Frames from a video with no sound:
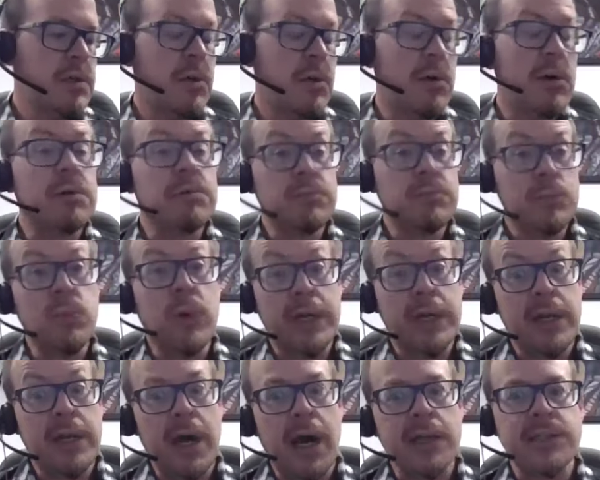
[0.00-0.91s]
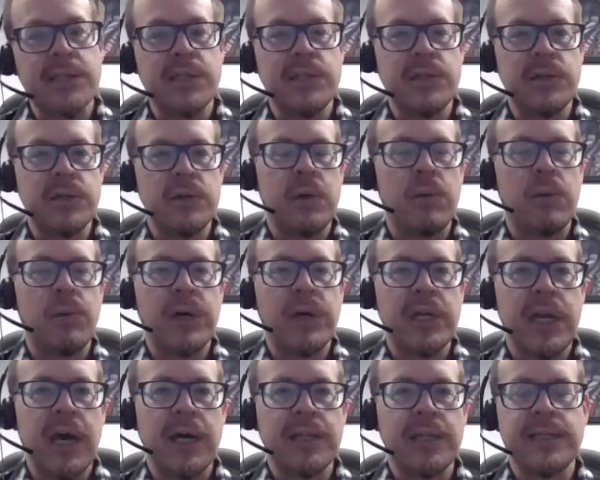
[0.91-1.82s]
or what not to do, or
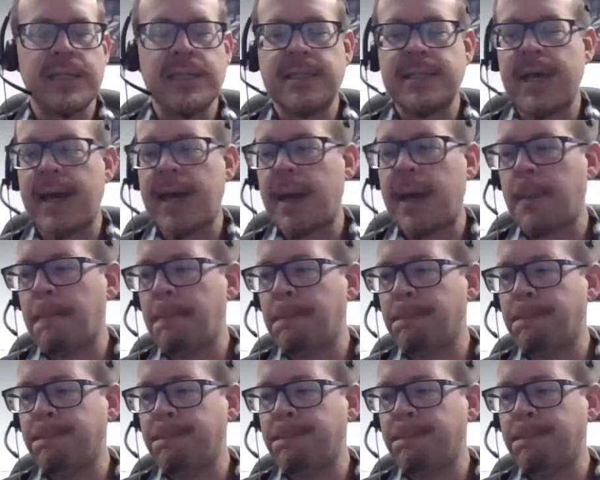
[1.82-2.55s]
what not to say.